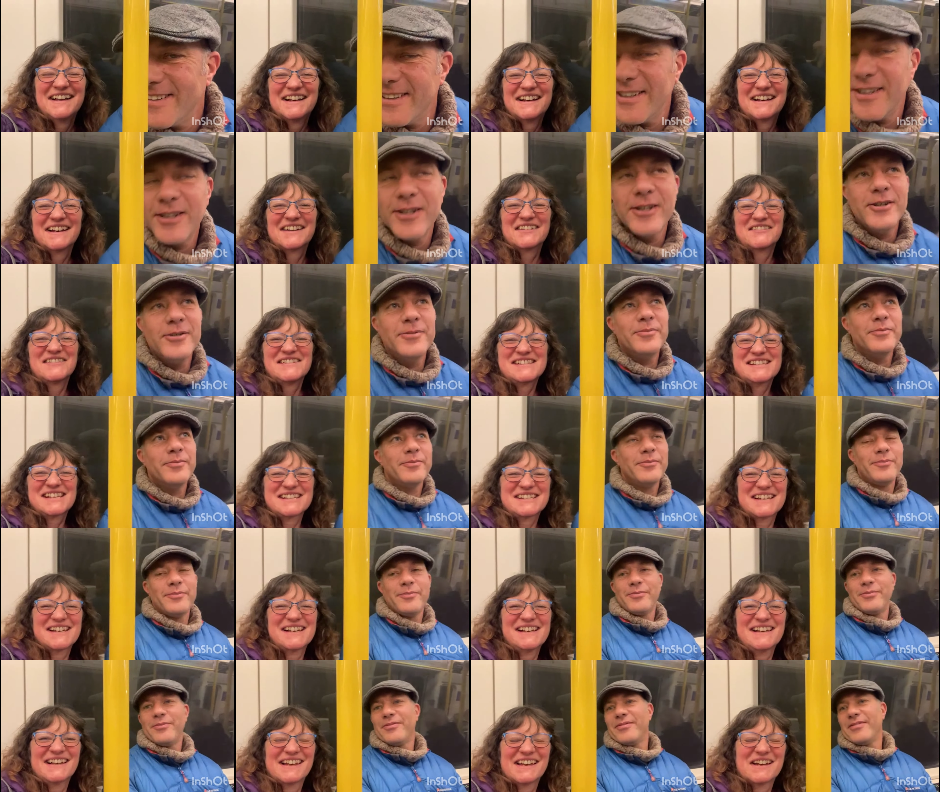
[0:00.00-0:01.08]
Speaker 1: Like we said
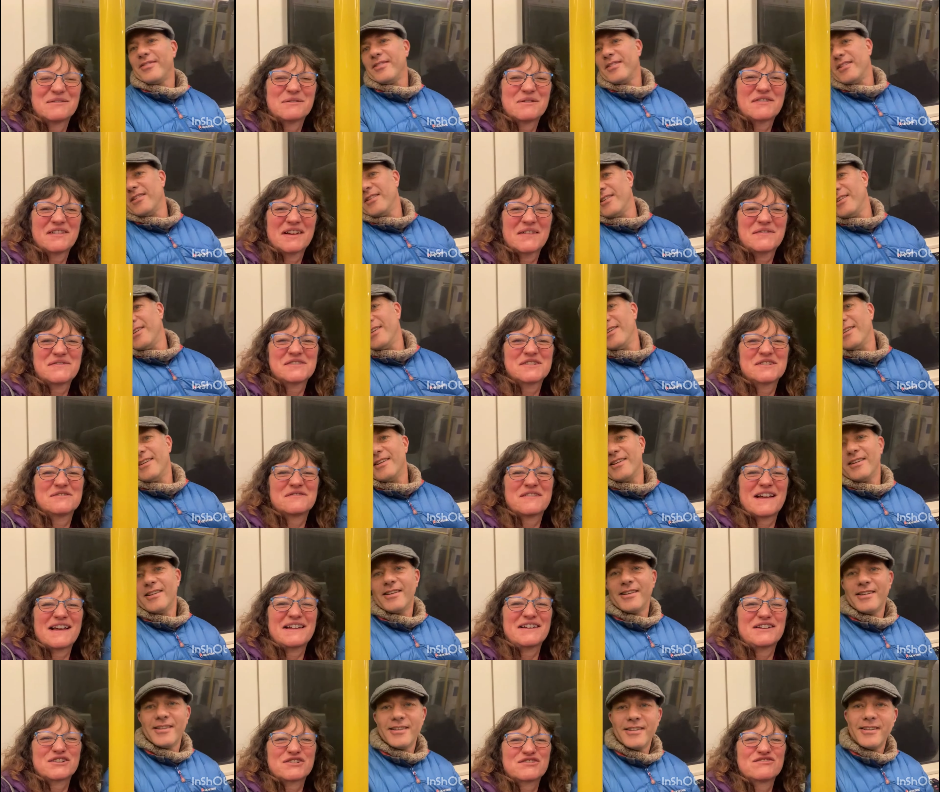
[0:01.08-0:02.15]
earlier, we've left our
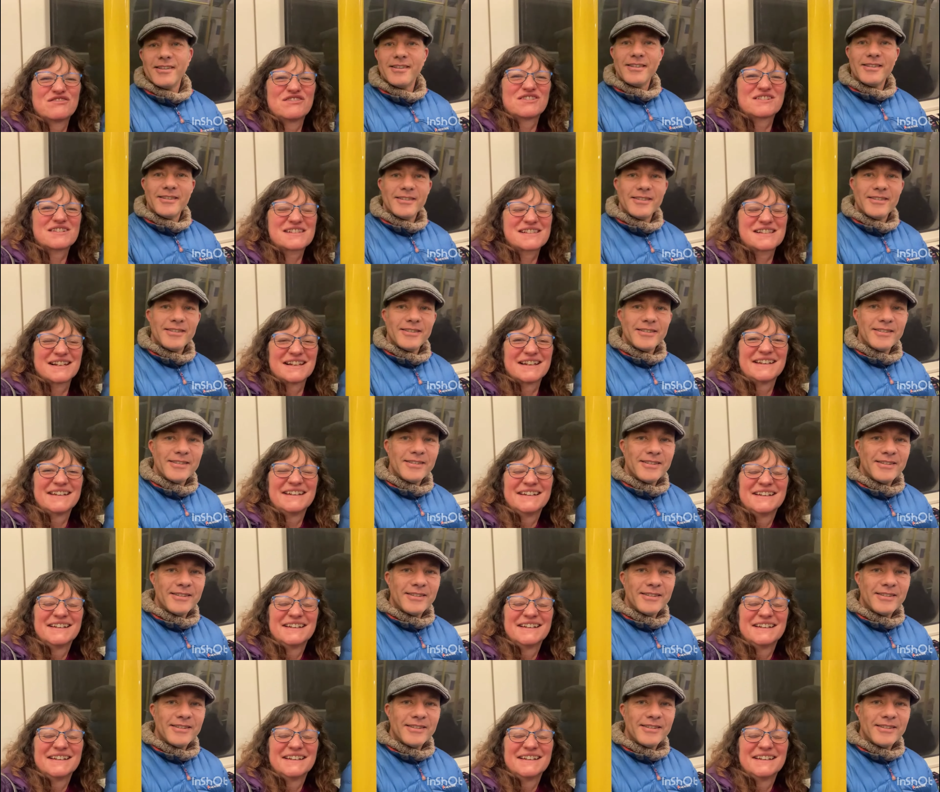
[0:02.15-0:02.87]
van at Croxley.